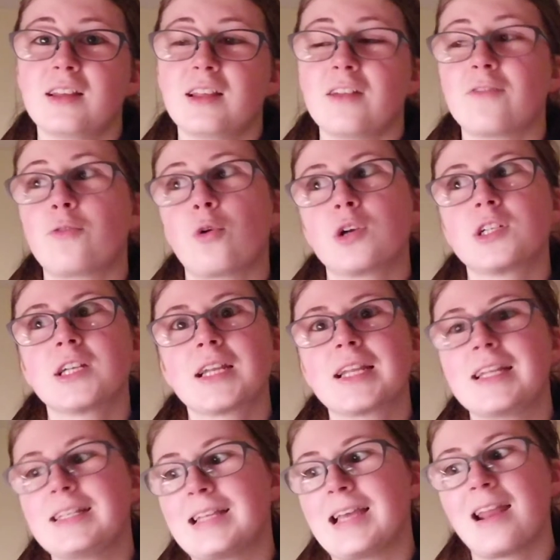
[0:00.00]
Unfortunately,
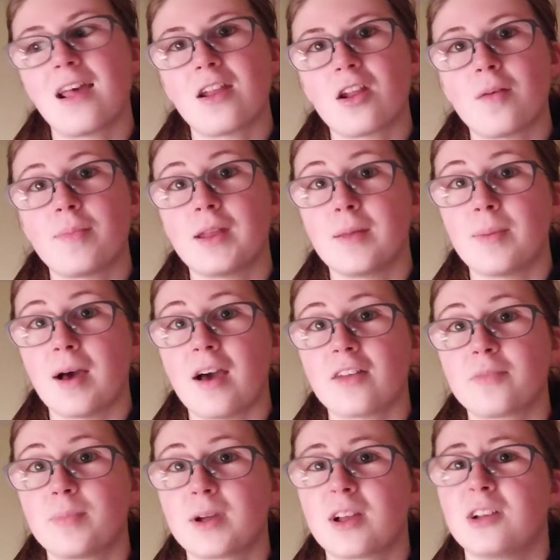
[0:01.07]
it did end up in a bath
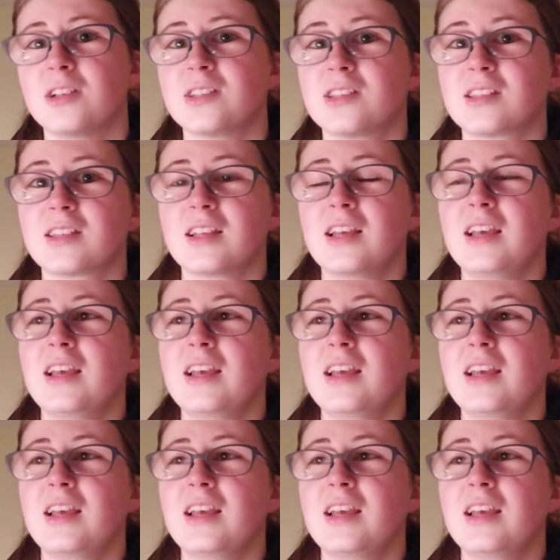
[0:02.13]
because,